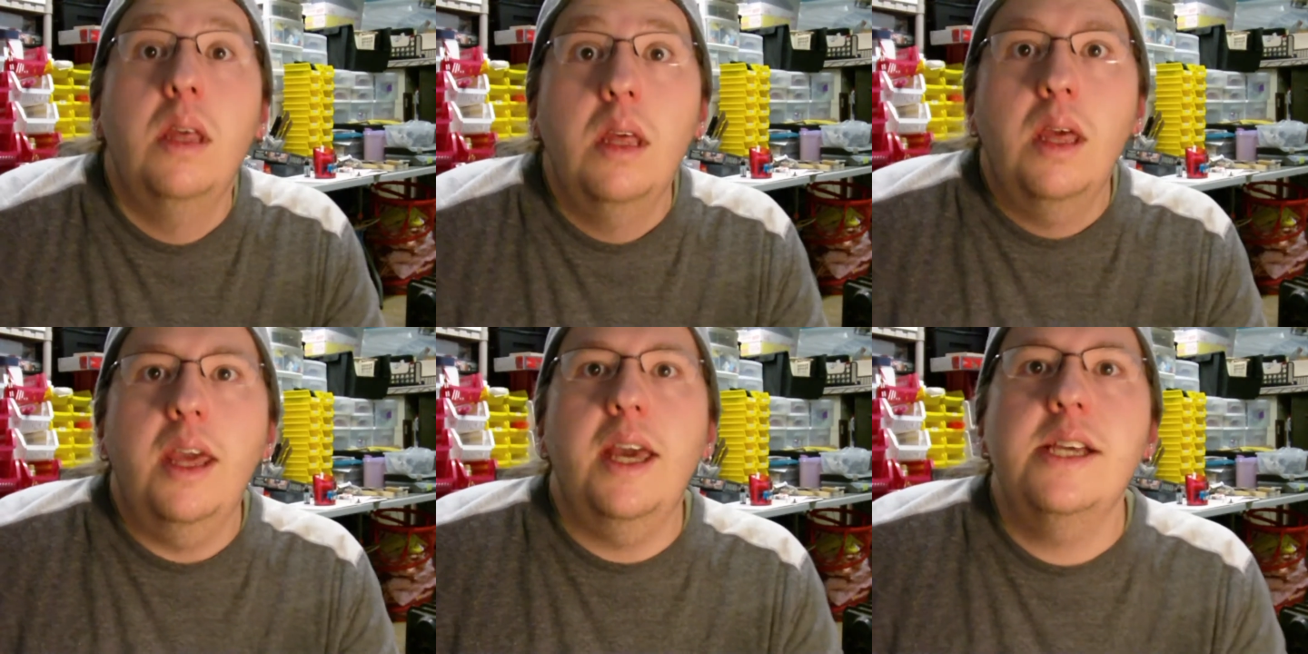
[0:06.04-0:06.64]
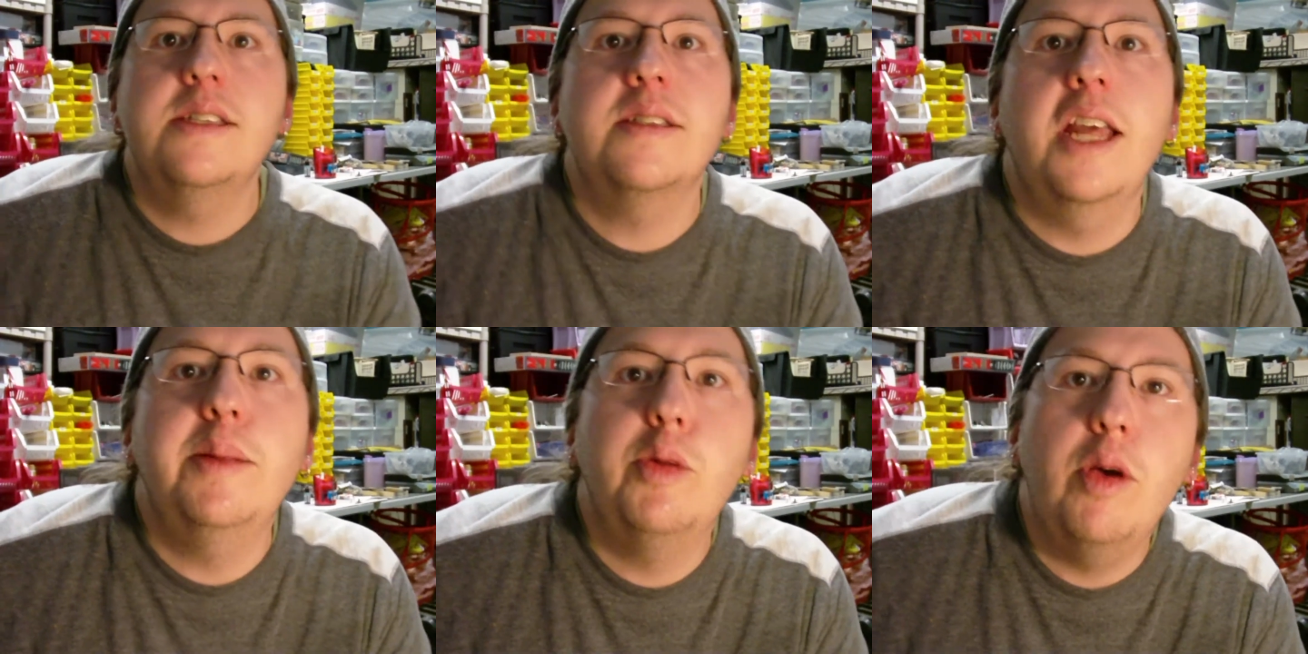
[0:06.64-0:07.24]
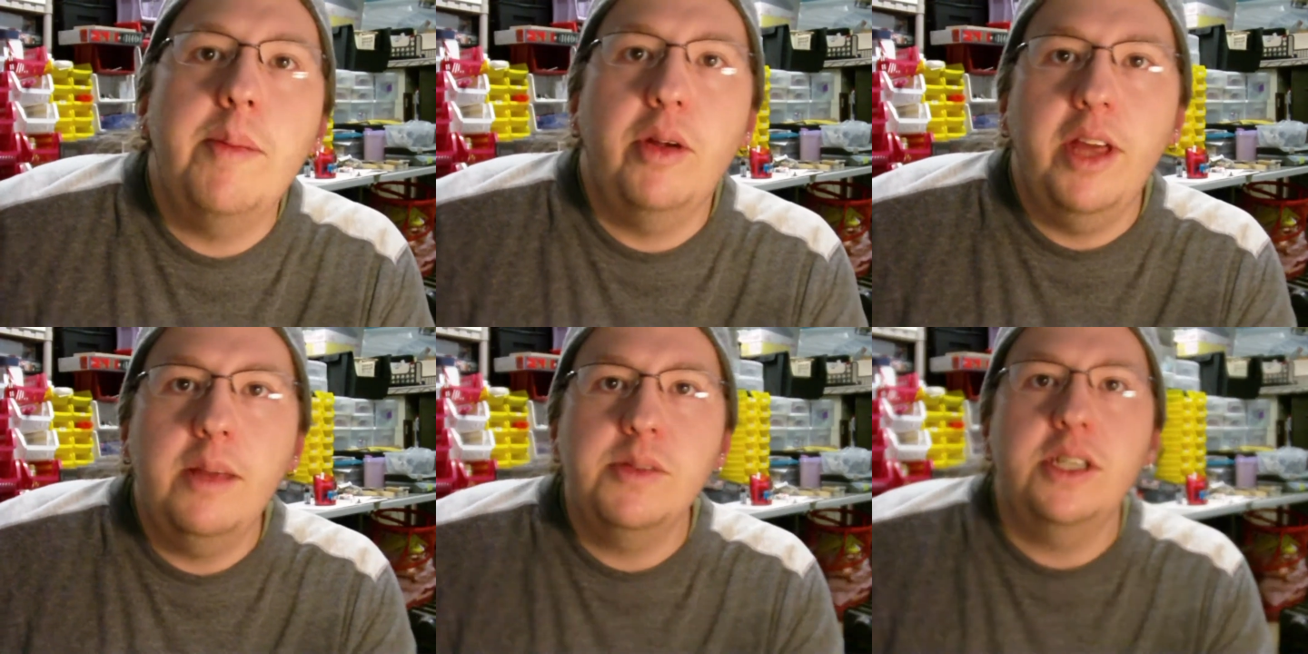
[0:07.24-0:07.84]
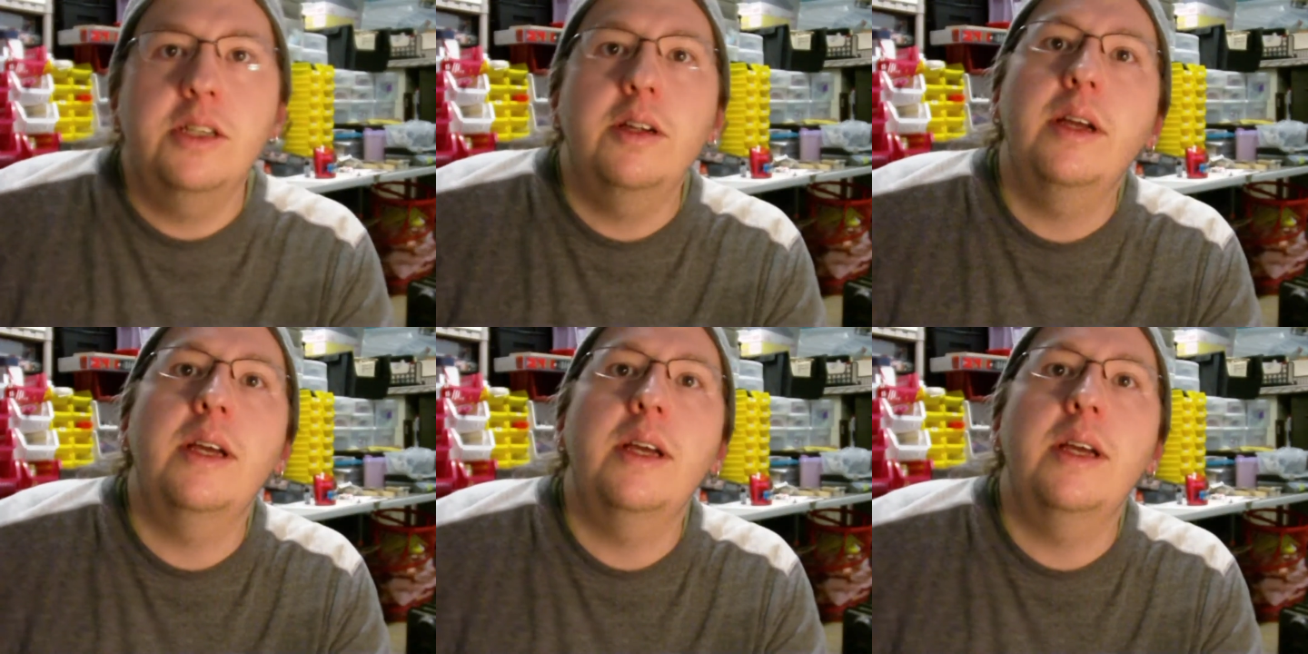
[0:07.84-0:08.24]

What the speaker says: Hey guys, it's Caleb with White Metal Games here.